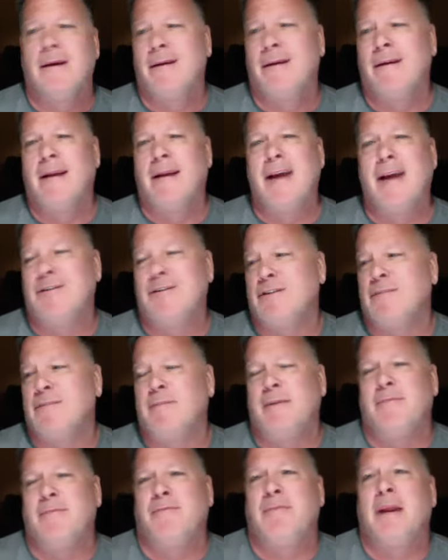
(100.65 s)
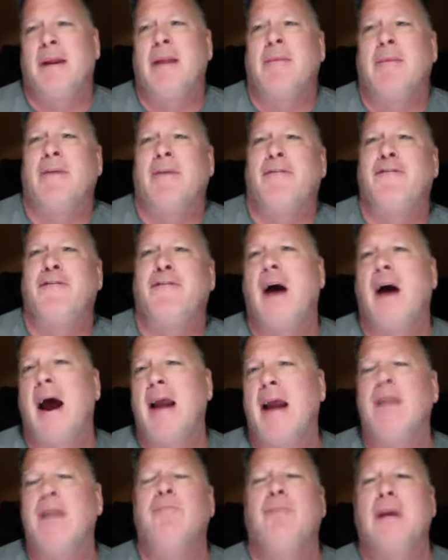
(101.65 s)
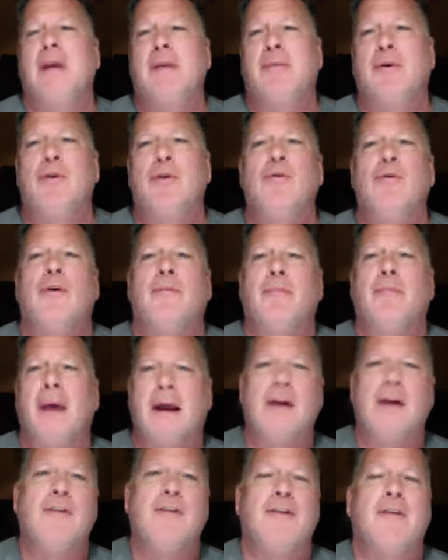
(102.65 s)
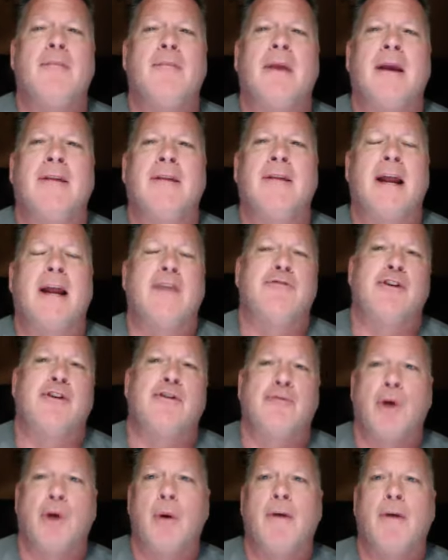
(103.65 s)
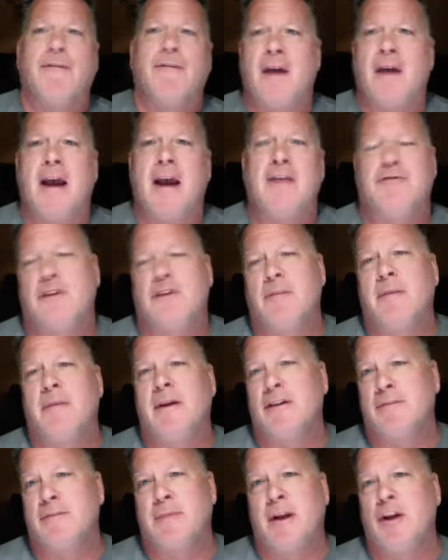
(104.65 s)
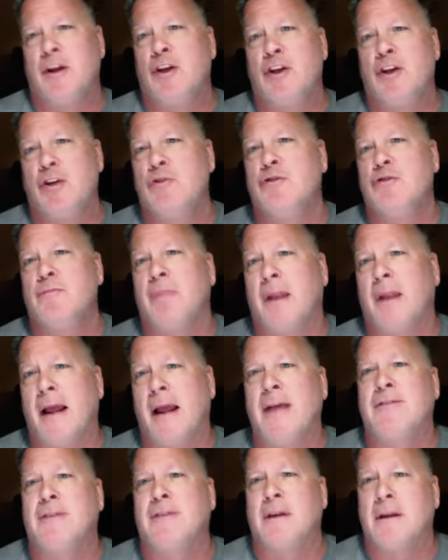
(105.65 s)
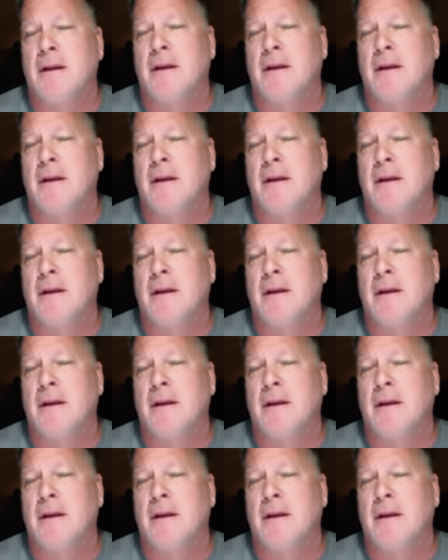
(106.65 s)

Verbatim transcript: and actually been, being able to find people who are better than me that actually grow it faster than me has been a huge blessing.